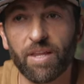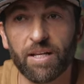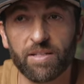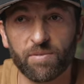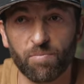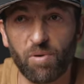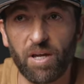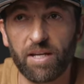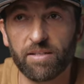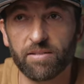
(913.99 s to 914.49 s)
that's
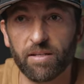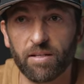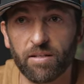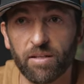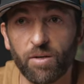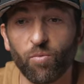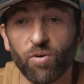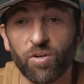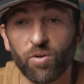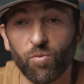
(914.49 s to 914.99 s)

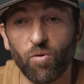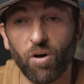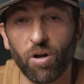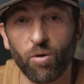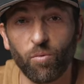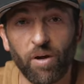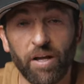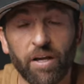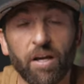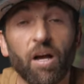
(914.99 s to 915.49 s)
basically when you want
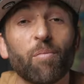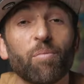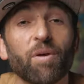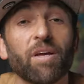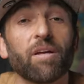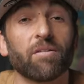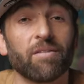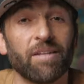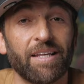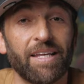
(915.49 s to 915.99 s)
to wake up,
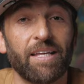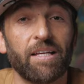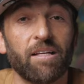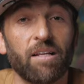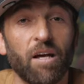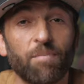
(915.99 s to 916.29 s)
it'll heat